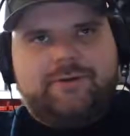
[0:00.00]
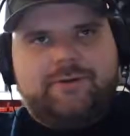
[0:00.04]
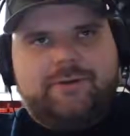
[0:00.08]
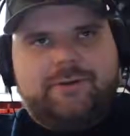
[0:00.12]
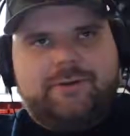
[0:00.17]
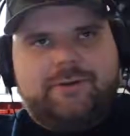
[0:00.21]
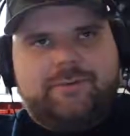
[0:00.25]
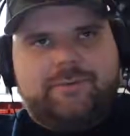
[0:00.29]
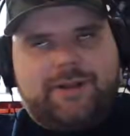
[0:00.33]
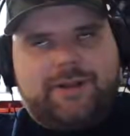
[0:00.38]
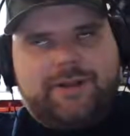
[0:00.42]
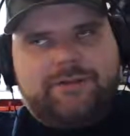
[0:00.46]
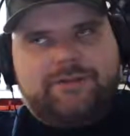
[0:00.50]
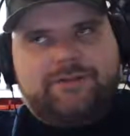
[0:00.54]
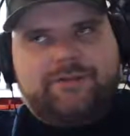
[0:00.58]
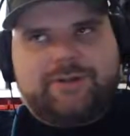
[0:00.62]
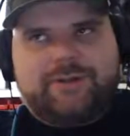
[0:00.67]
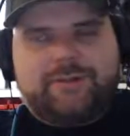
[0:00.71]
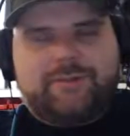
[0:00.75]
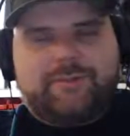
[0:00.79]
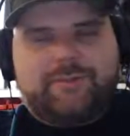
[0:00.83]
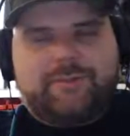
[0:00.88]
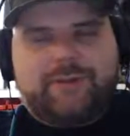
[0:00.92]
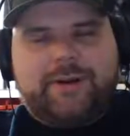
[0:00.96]
I
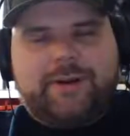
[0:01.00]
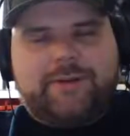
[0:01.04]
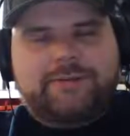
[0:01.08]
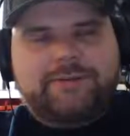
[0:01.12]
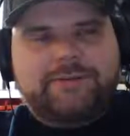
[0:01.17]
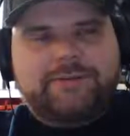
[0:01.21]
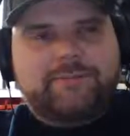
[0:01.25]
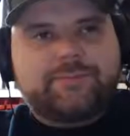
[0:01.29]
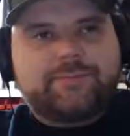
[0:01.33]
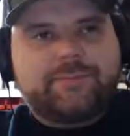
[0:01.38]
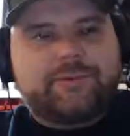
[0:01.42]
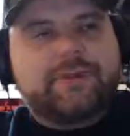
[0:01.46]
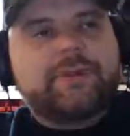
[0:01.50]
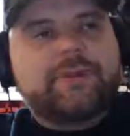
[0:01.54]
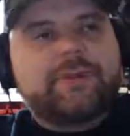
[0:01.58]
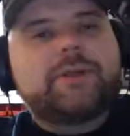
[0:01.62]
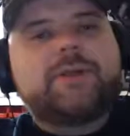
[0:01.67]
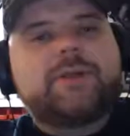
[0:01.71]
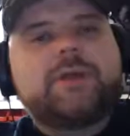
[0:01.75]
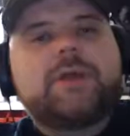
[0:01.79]
can't even pronounce, but